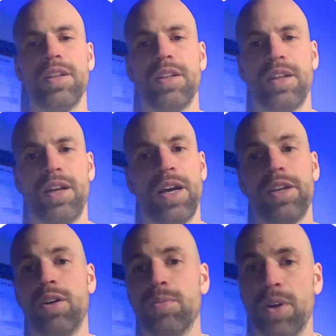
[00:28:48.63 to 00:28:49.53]

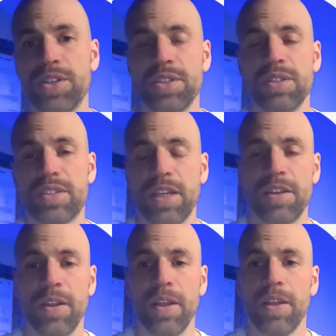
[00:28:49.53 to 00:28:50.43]
I/O modules, and
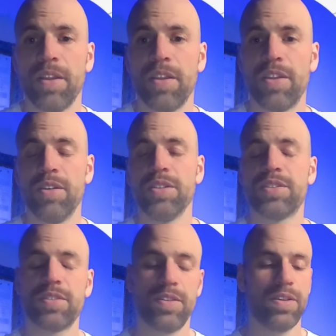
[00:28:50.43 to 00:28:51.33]

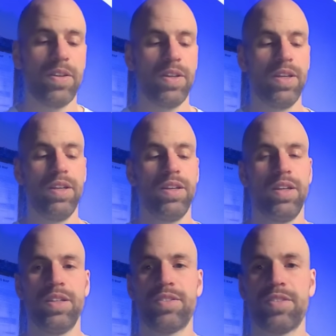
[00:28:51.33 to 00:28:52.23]
those in
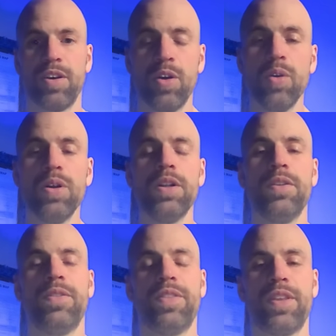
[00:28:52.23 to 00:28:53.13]
its whole
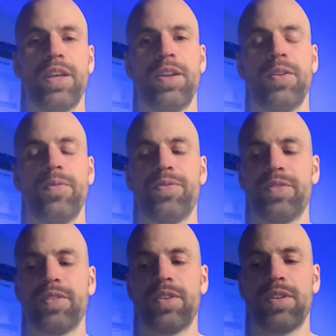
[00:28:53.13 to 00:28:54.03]
then
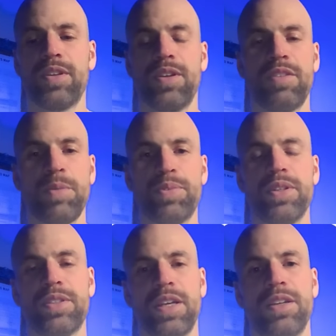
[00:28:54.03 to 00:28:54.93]

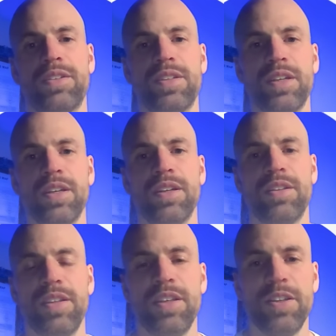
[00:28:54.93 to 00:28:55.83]
represent
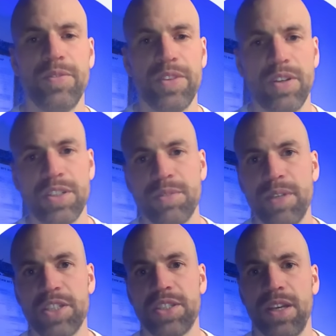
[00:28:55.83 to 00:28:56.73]
the
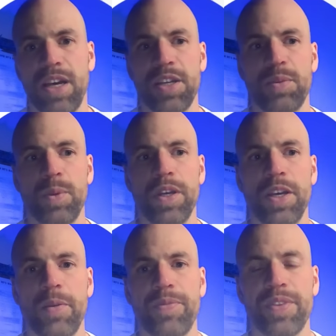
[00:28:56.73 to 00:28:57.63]
automation
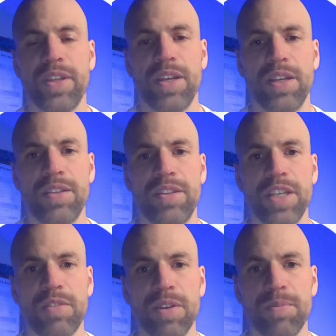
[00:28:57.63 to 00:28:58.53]
hardware and the
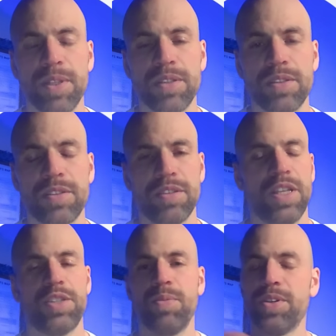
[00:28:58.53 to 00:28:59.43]
equipment. So
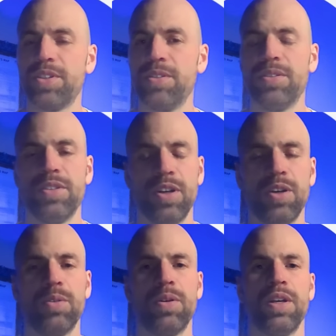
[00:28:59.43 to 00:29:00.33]
that's what you
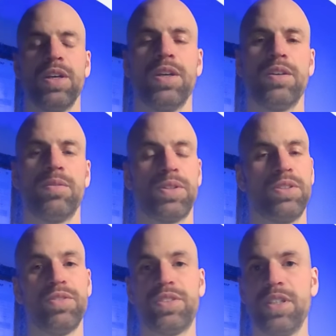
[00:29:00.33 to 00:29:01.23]
know, what
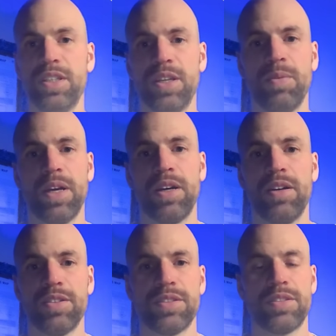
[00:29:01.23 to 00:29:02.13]
you've seen in
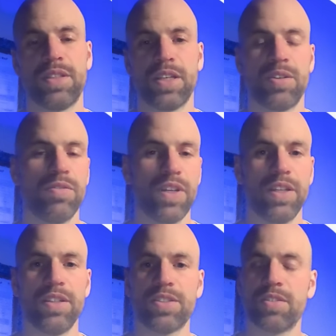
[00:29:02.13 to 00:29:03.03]
warehouses like
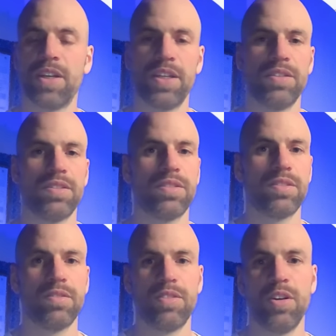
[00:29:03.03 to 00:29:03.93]
conveyors, cranes,
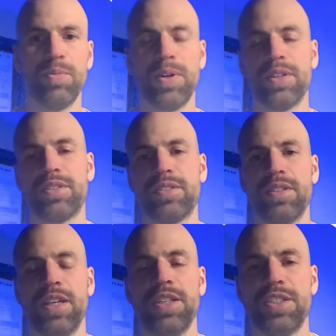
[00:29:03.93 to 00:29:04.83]
robots,
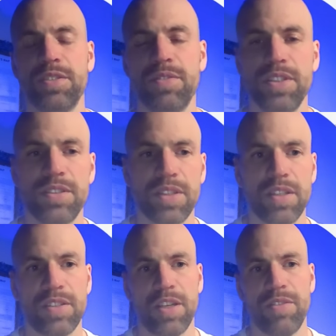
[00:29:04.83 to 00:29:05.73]
AGVs,
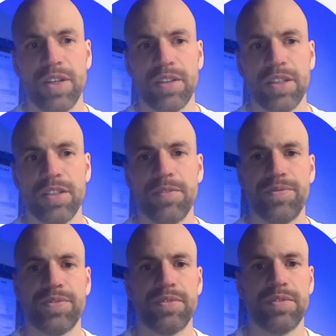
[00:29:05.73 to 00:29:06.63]
and stuff like that.
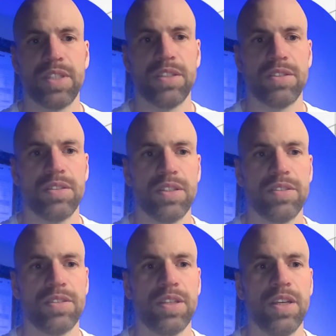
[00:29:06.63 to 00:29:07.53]
So this
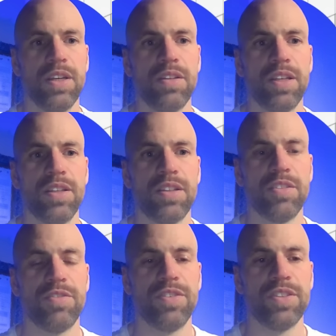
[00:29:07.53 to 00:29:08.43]
is then
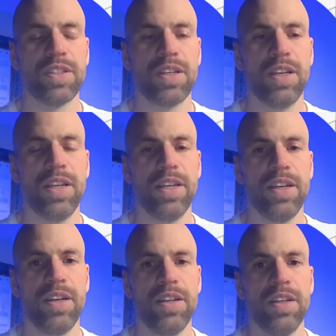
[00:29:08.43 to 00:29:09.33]
the physical
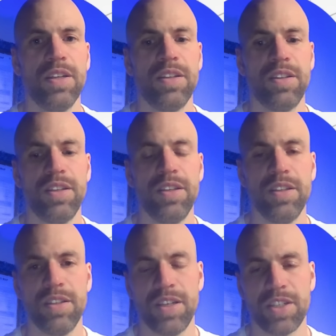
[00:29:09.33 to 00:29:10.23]
layer, the
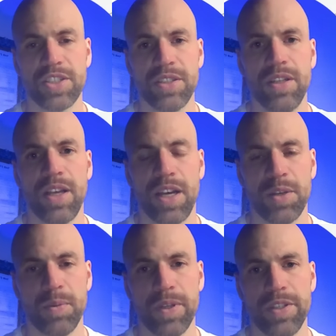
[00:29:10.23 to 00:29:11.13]
actual
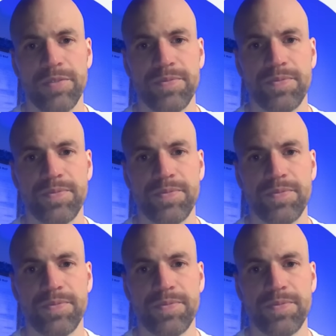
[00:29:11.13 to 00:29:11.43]
hardware.